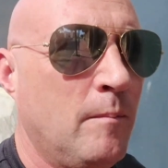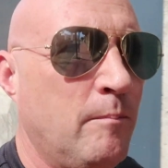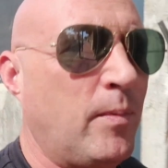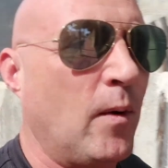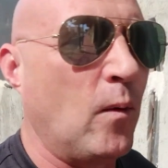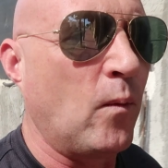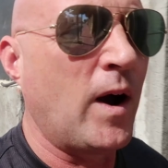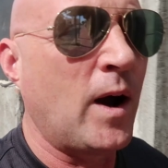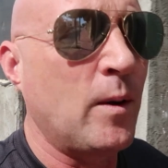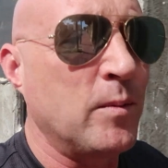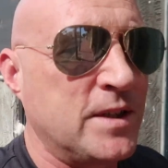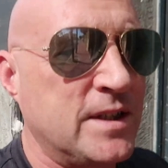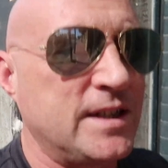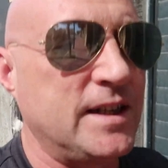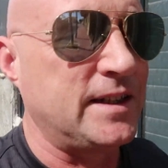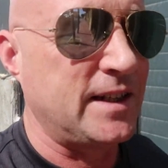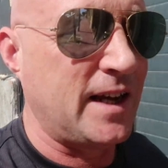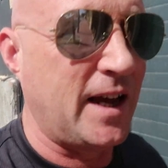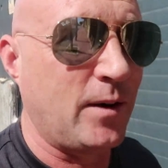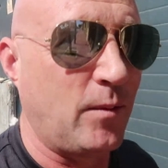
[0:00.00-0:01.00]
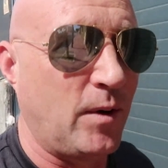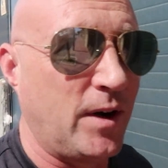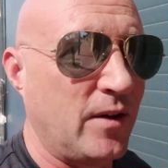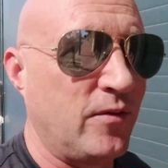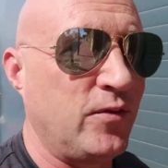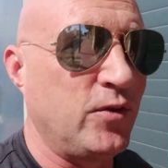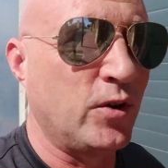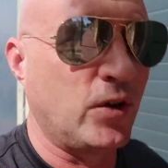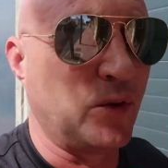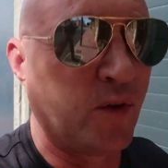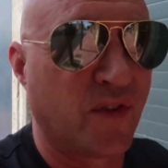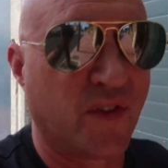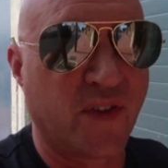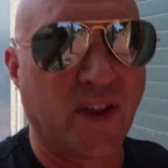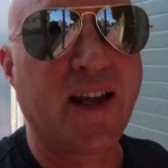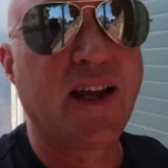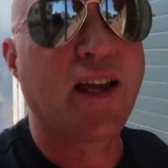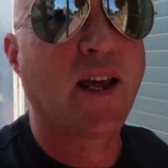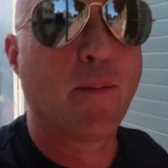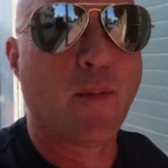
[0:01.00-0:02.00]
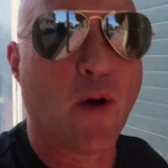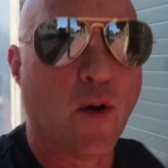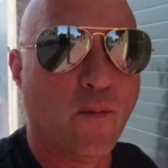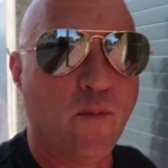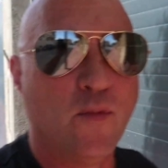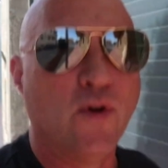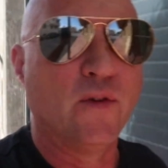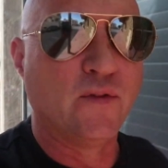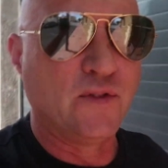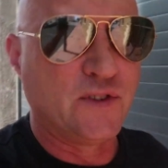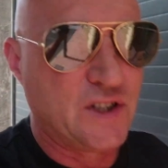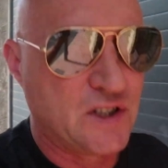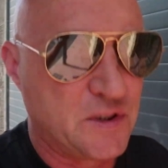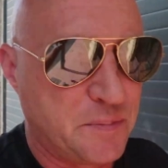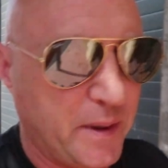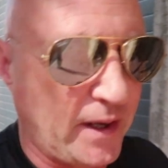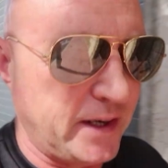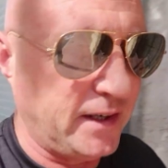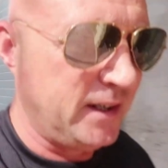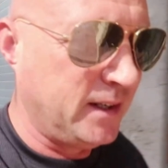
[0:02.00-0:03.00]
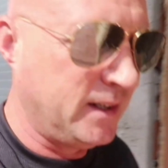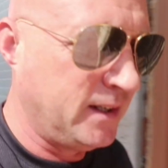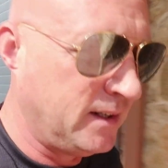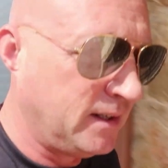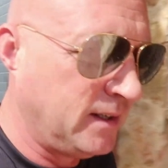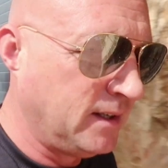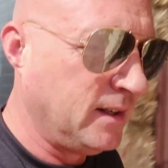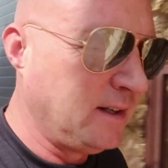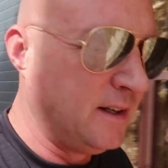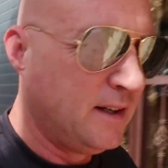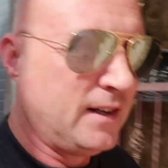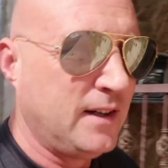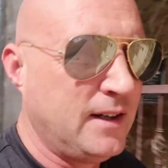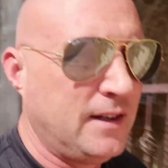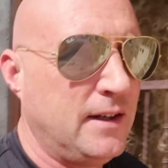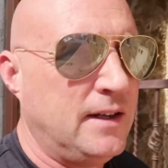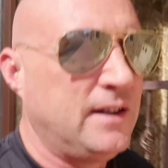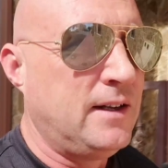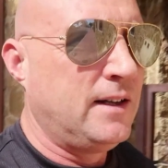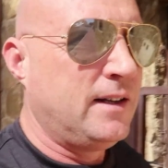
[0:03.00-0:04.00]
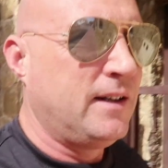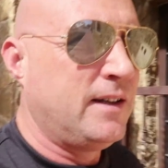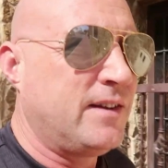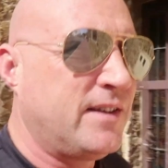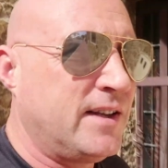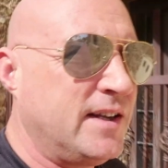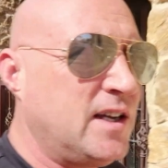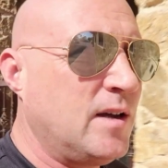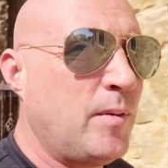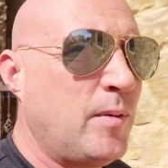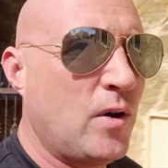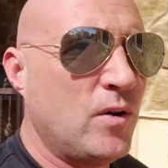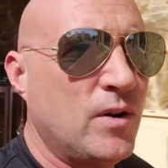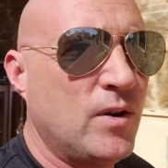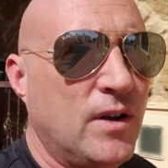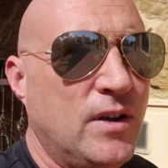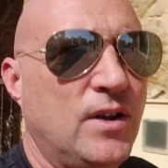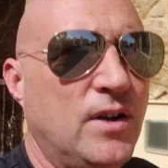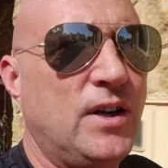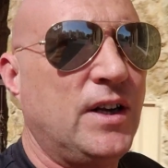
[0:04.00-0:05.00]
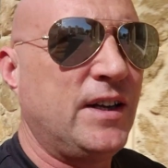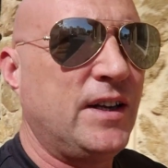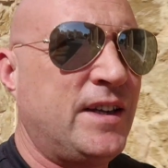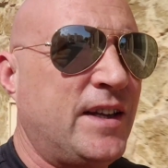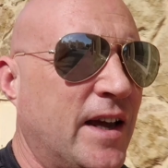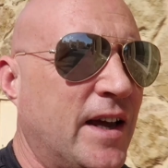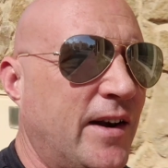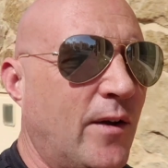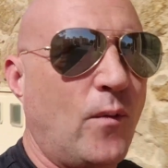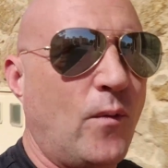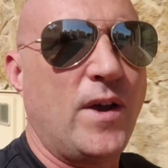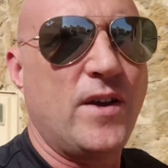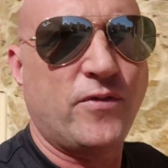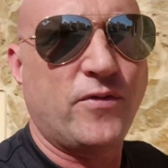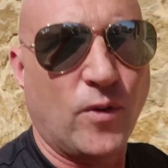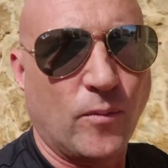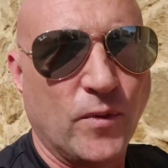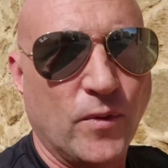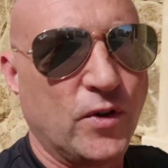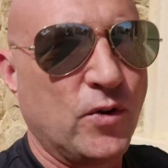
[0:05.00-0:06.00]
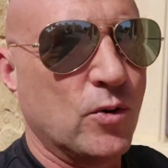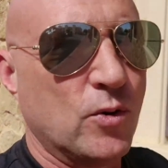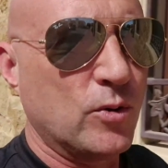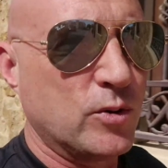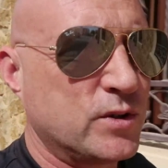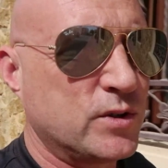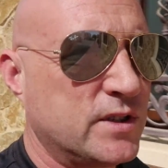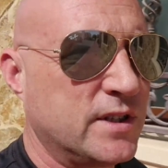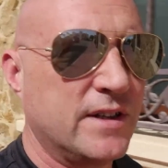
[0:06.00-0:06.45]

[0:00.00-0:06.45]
But what I would say to anyone, if you're thinking about moving to Spain, think about getting away from the coast.